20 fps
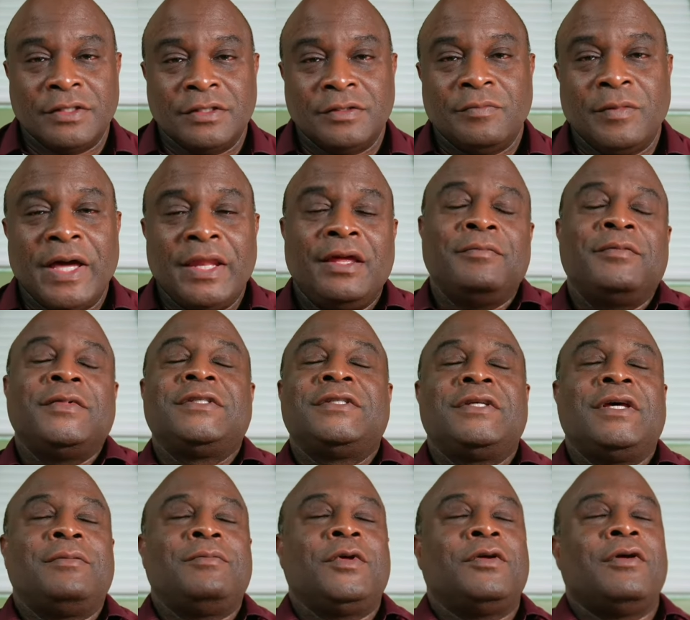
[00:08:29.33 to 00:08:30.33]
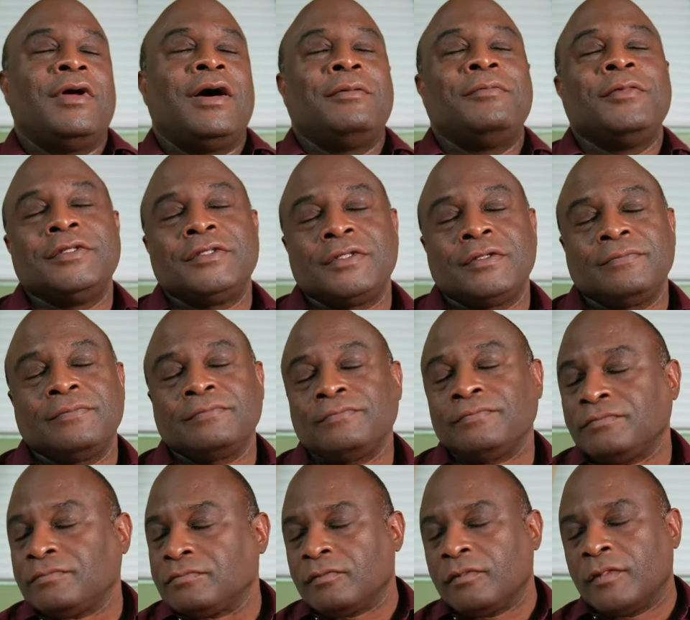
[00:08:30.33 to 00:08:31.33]
My name is Samuel Robinson,
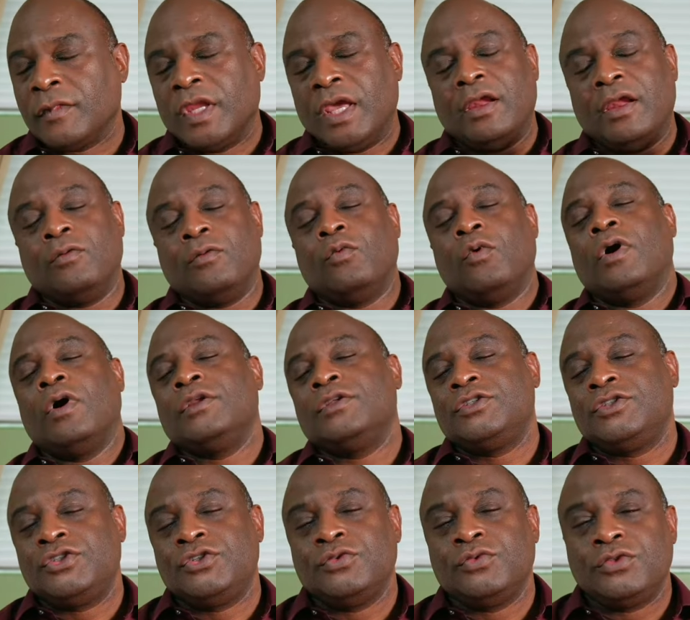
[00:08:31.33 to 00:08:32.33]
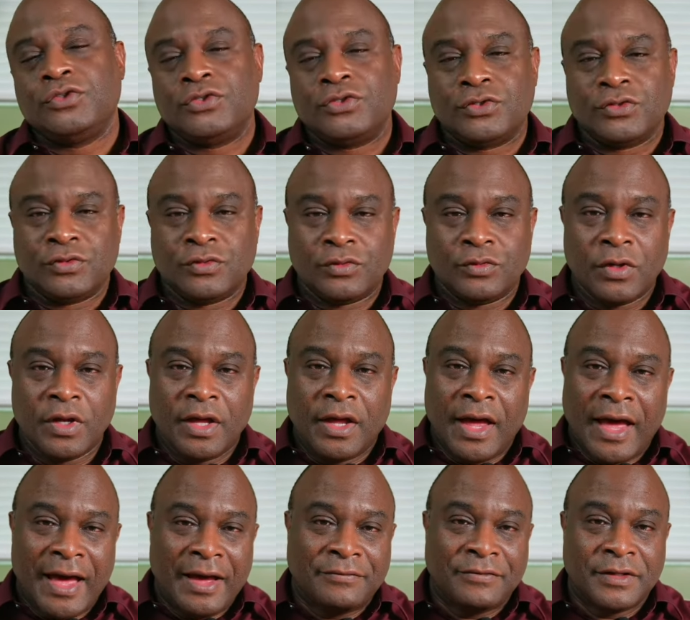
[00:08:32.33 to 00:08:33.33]
and I want you to
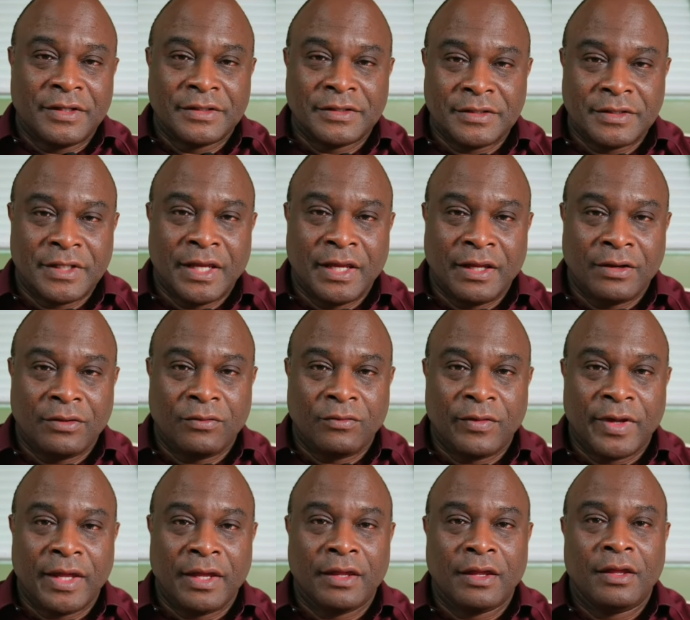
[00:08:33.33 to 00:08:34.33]
have this takeaway